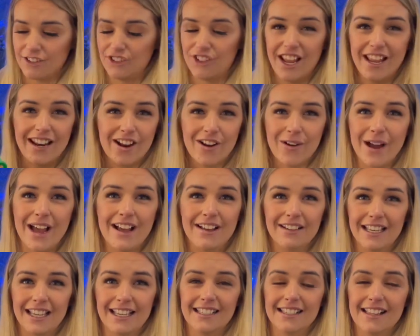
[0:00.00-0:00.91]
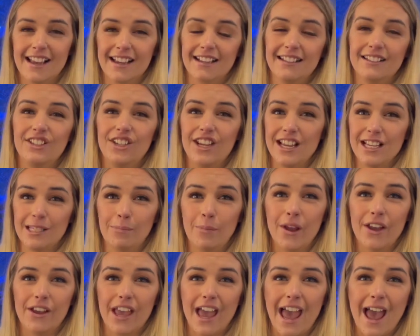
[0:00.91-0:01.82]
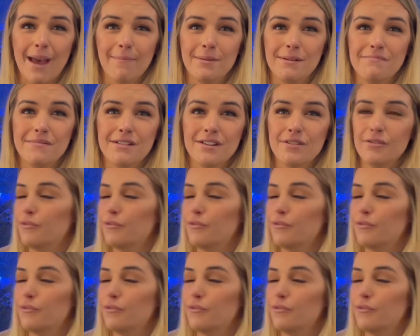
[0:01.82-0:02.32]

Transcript: cheato algae is like a cheeseburger happy meal